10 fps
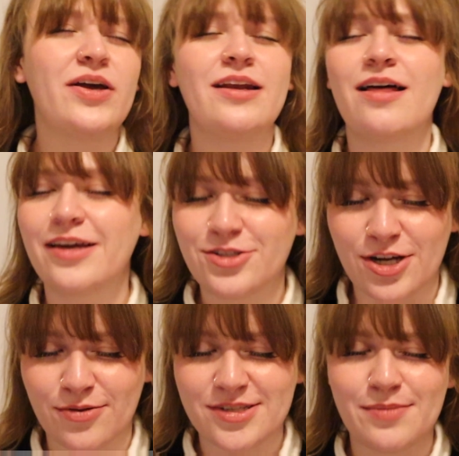cannot like
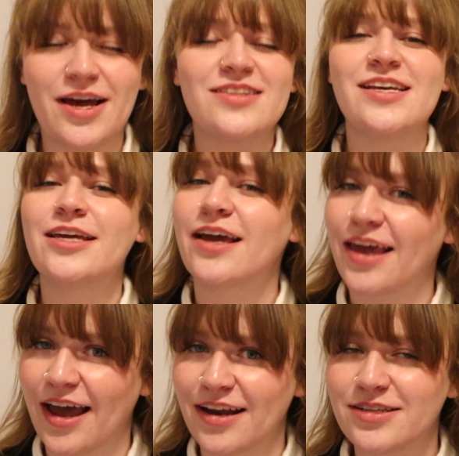jokes. I'm not saying you
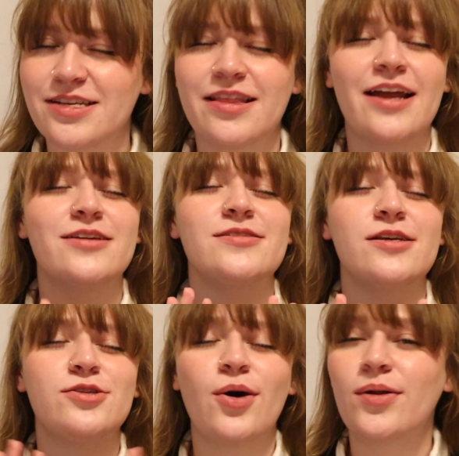can't. That is
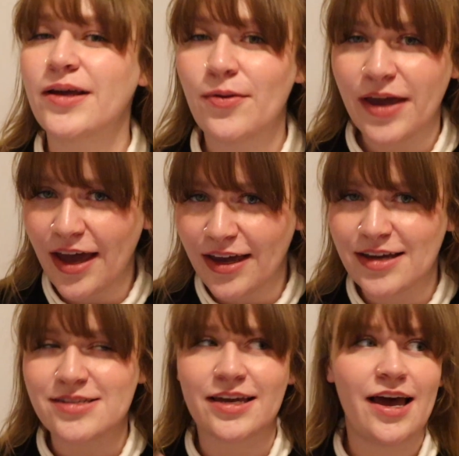totally okay,
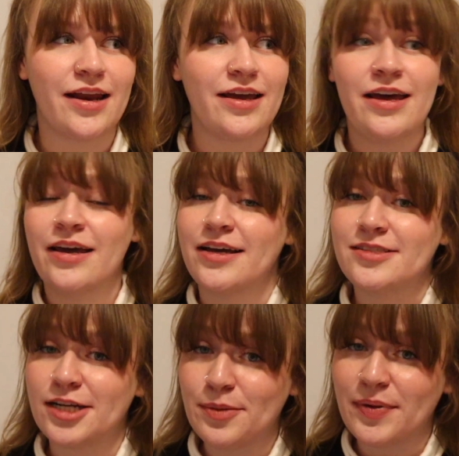because again,
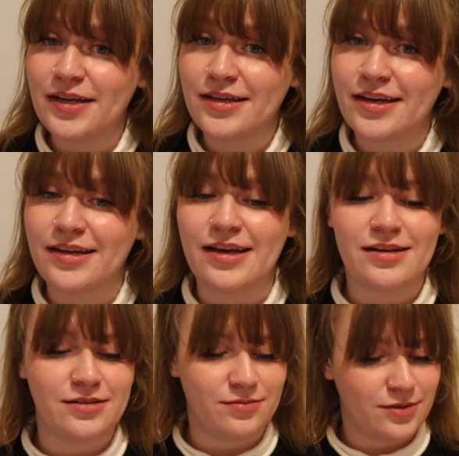it's your opinion
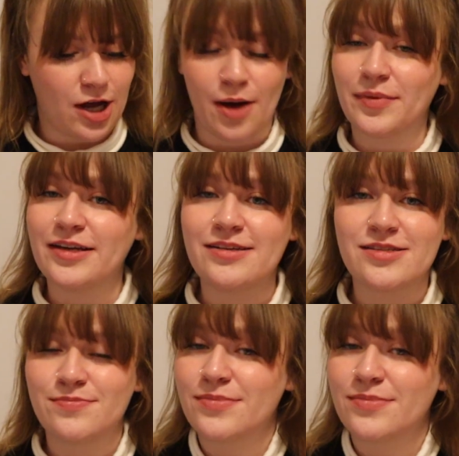and comedy's